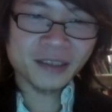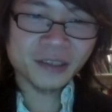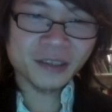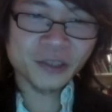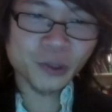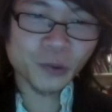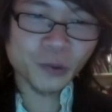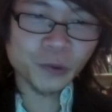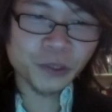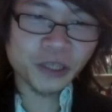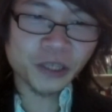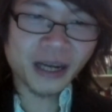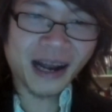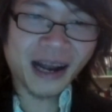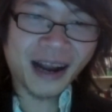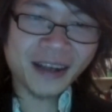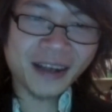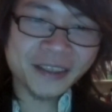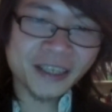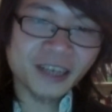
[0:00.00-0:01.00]
those
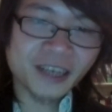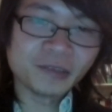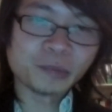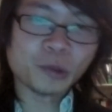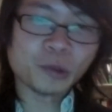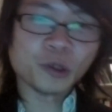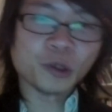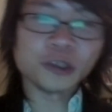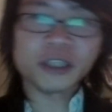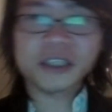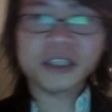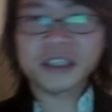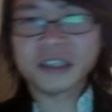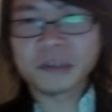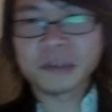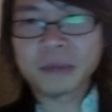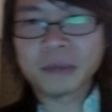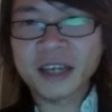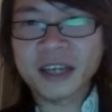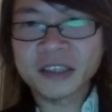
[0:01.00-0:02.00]
archive projects in the
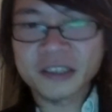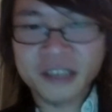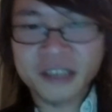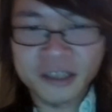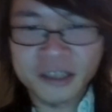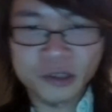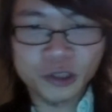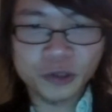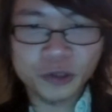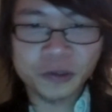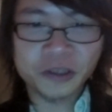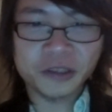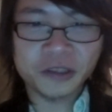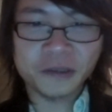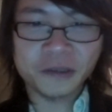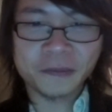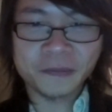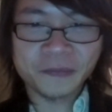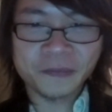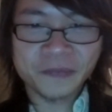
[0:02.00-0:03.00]
past centuries,
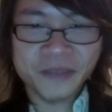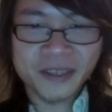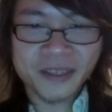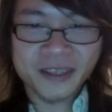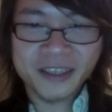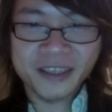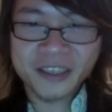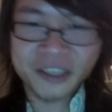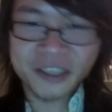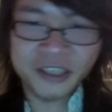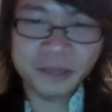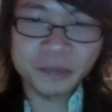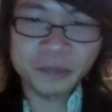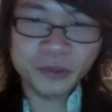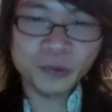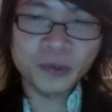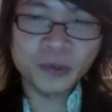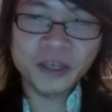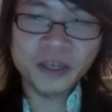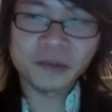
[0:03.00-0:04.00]
except
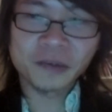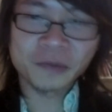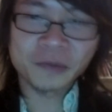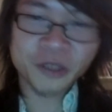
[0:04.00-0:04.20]
the way of